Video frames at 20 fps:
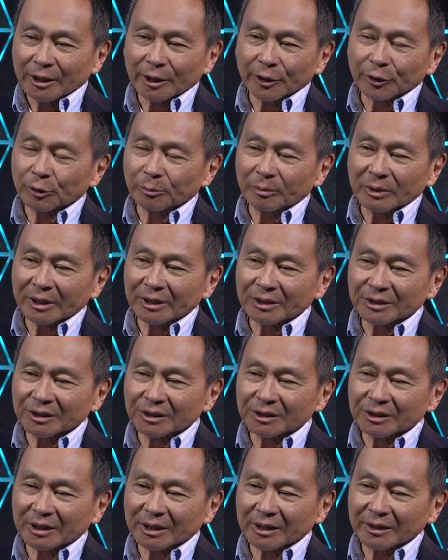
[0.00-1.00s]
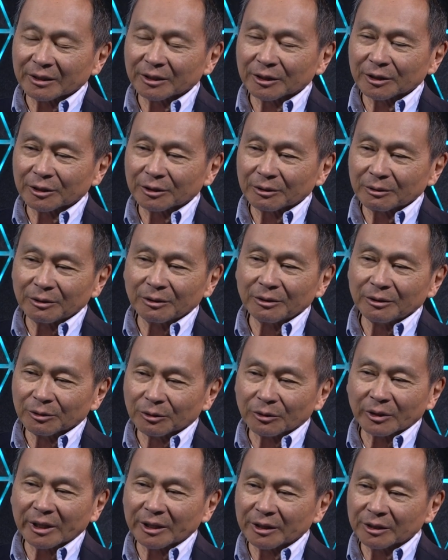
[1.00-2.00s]
other places, and I think
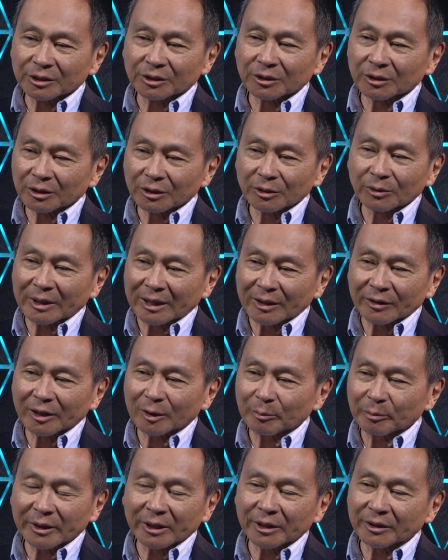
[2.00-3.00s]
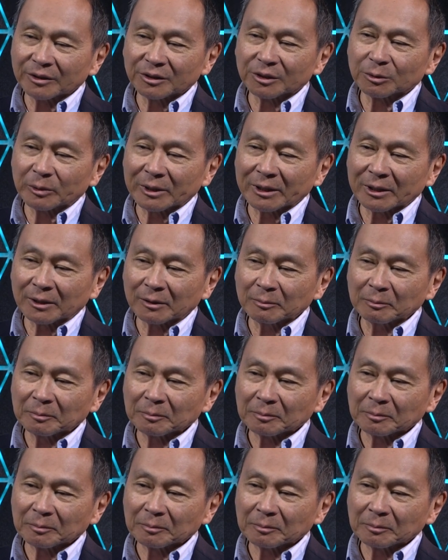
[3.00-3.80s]
Ukraine is going to go down that path as well.